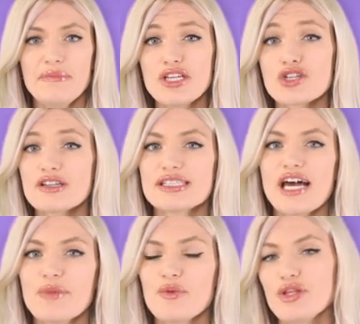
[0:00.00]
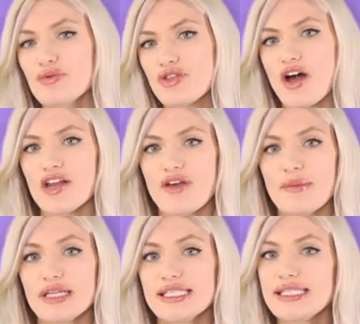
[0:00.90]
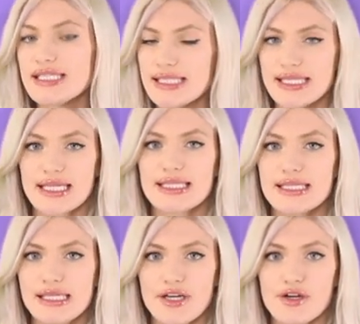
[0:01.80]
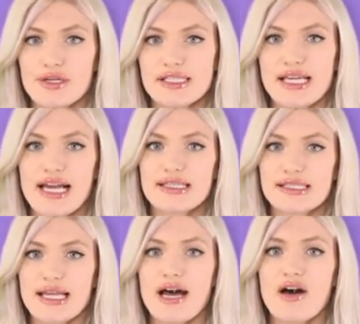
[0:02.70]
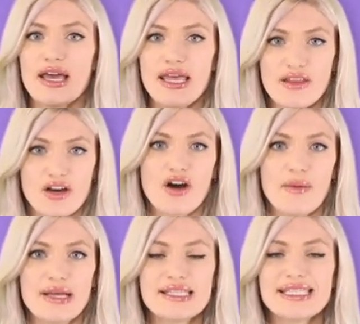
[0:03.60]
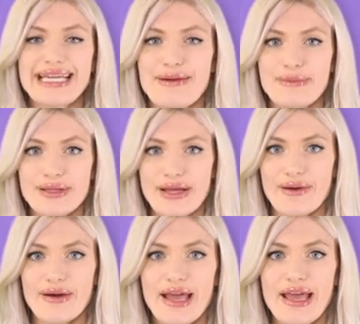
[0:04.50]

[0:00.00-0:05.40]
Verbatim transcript: Be sure to tell me what you thought of Emily's distinct interior design style in the comments down below.